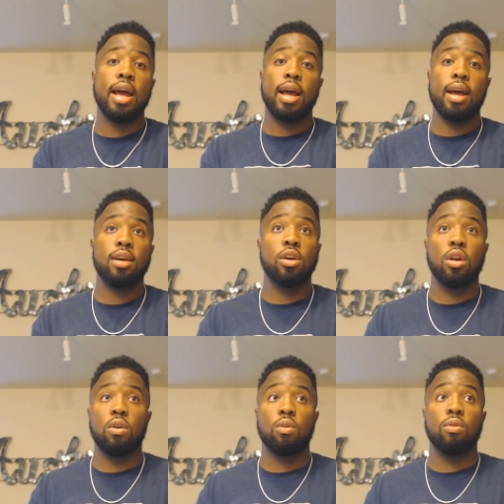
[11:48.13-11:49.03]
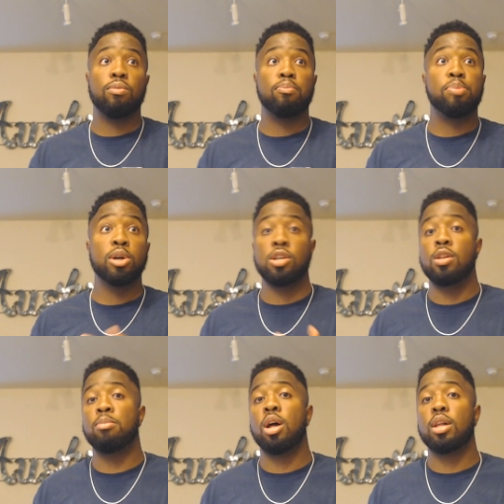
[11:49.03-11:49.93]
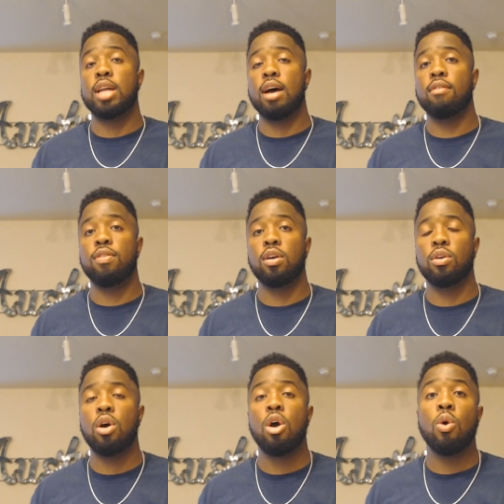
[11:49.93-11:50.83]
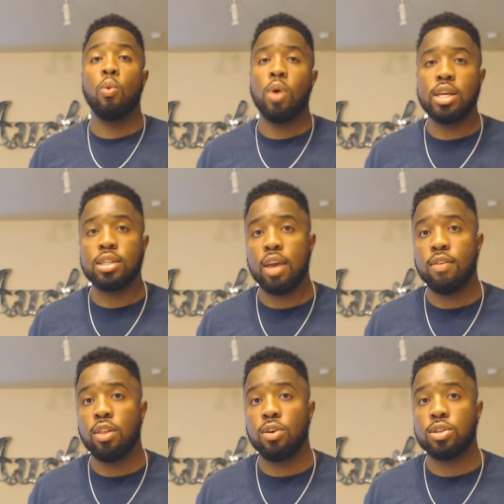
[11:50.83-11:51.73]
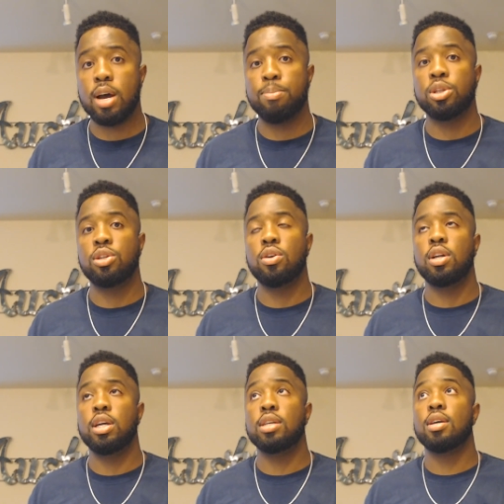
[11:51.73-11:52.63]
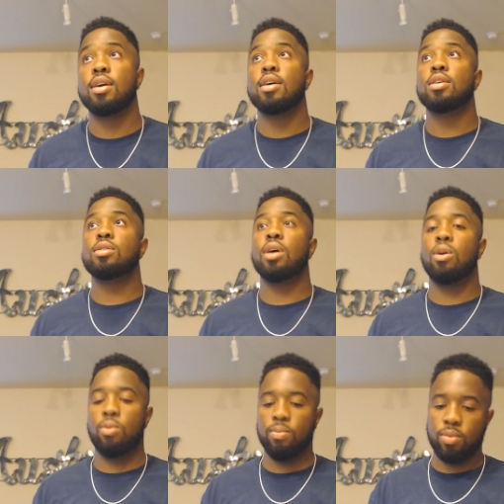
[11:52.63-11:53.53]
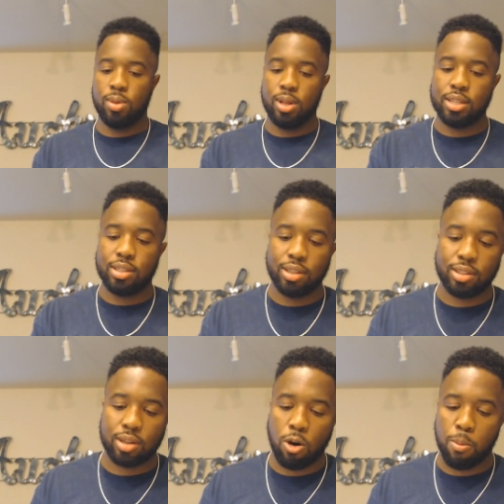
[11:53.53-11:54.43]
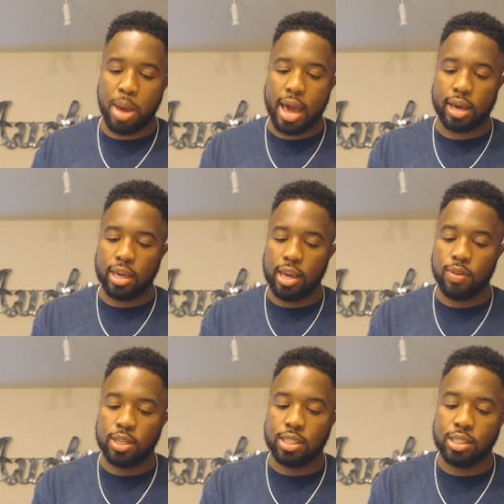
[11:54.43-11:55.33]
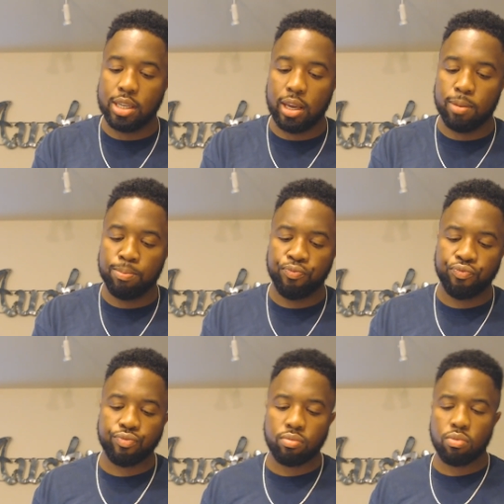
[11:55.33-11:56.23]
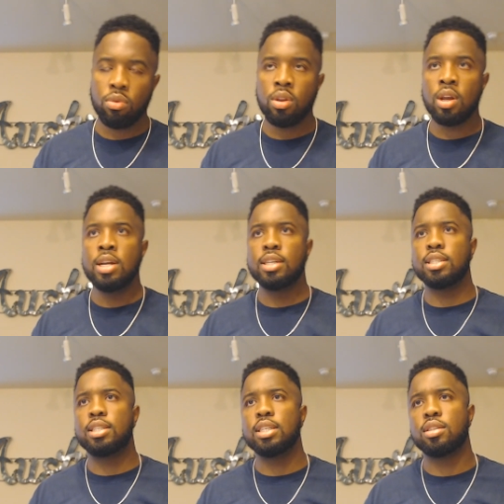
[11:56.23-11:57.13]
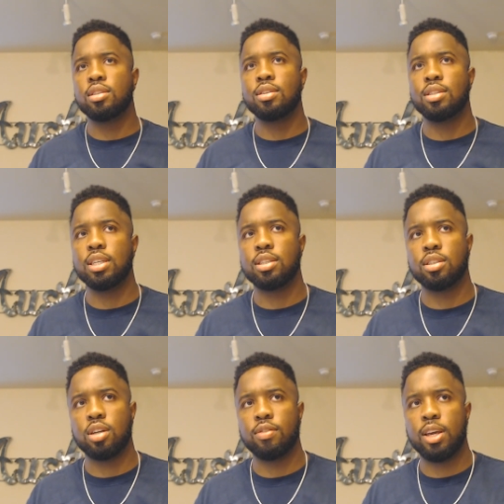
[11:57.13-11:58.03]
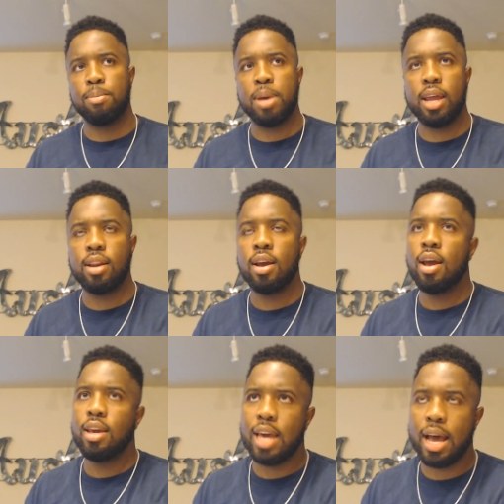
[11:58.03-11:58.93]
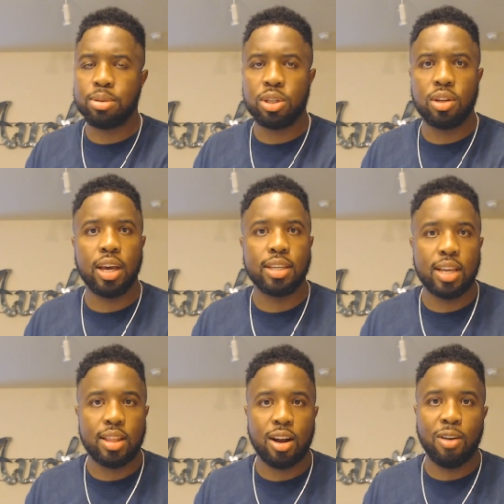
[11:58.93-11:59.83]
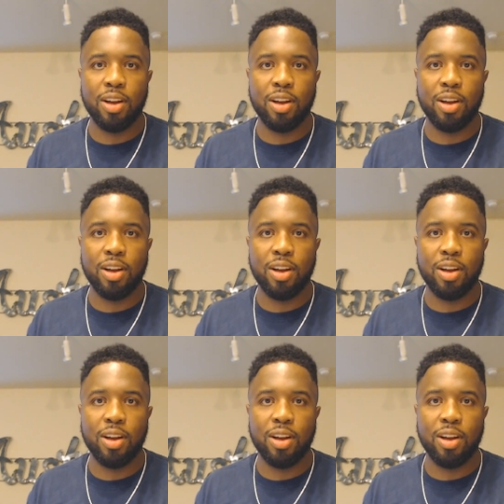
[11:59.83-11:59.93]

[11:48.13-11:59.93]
you know, pushing the ball downfield when he's given those opportunities. So let's go back even to Zeke. Does Zeke deserve to get paid? Absolutely. I said that already.